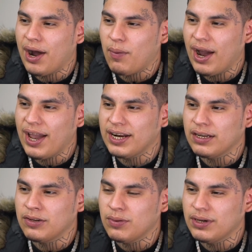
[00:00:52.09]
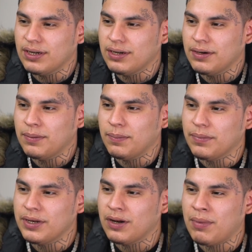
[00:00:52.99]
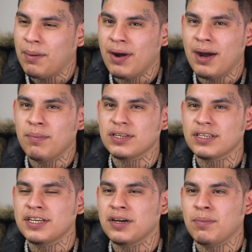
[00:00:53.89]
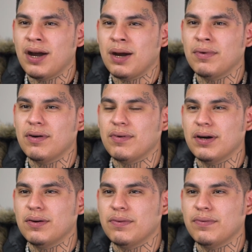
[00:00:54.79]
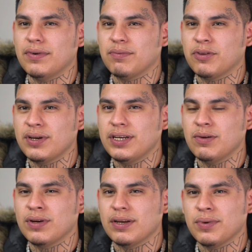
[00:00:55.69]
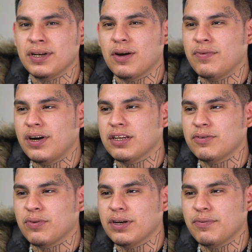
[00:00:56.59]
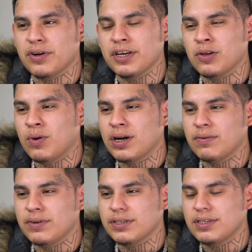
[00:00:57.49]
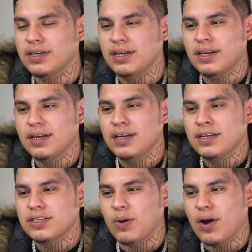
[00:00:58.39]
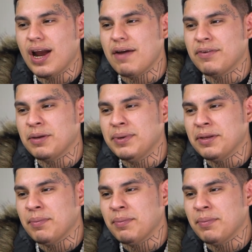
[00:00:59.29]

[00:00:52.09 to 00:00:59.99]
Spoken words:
I had to do it. You know, my mom is a single mom of three with no fathers for either one of us. So her having to be the